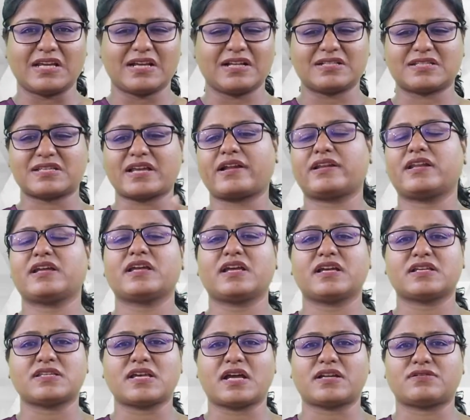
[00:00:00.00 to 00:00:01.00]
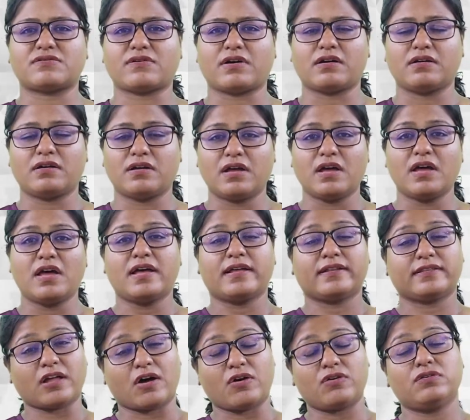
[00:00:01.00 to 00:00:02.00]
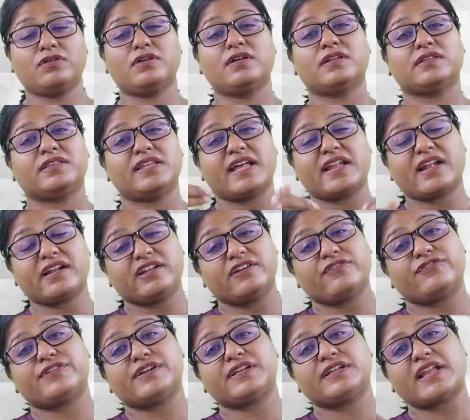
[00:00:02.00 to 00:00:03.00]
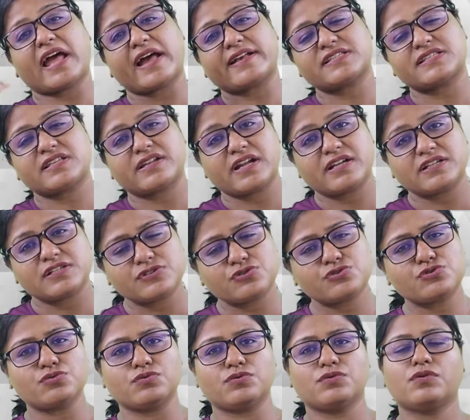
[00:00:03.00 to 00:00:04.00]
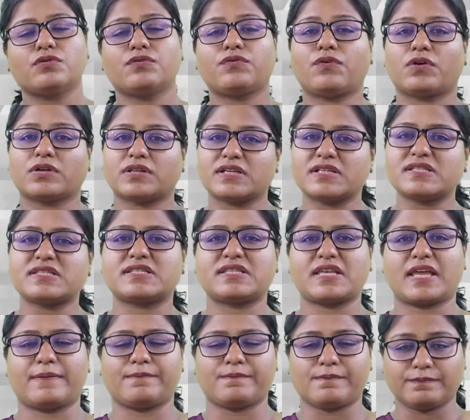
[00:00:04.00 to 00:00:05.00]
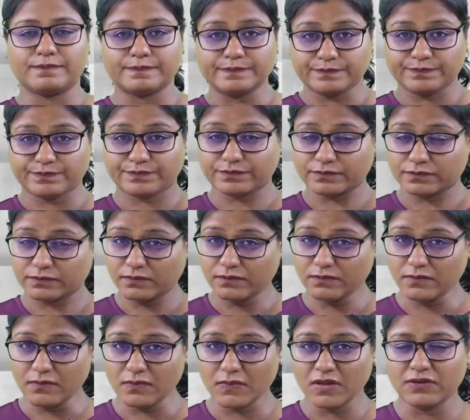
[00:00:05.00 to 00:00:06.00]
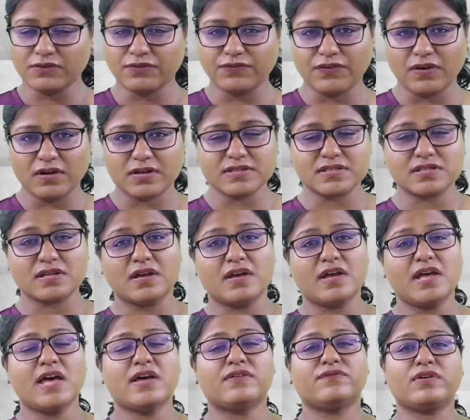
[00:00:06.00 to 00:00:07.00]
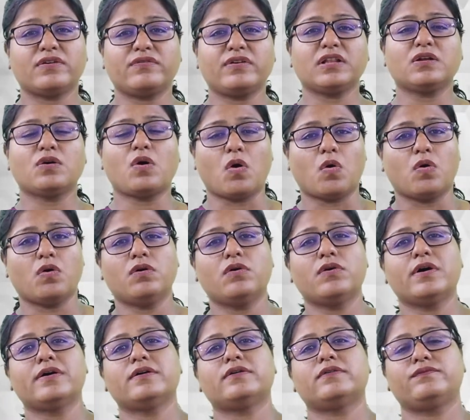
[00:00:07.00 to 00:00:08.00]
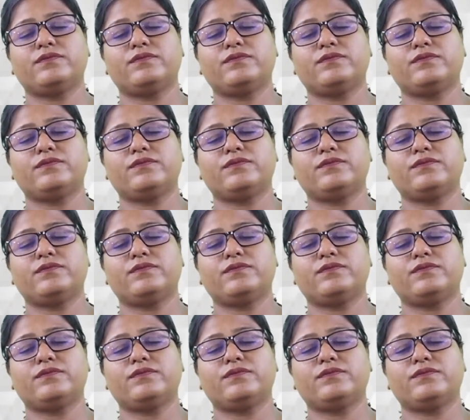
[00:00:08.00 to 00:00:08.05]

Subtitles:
legal standing, etc. Now, there are different tax rates too for the same. First, we will